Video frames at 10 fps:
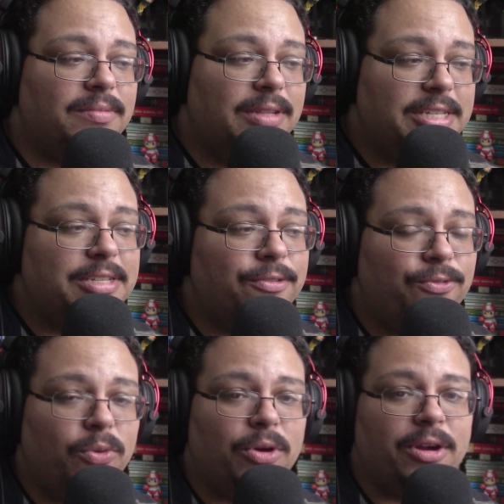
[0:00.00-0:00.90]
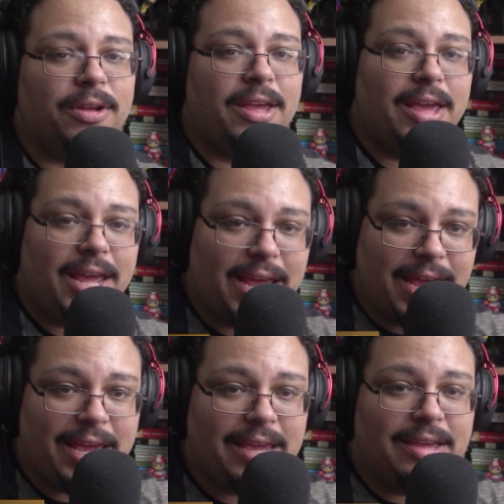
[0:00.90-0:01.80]
listen for
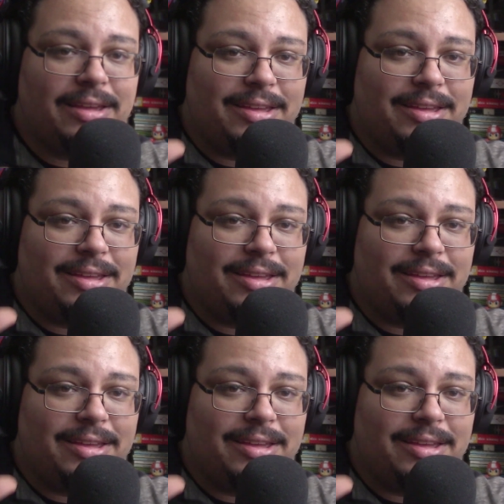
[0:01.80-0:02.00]
hey,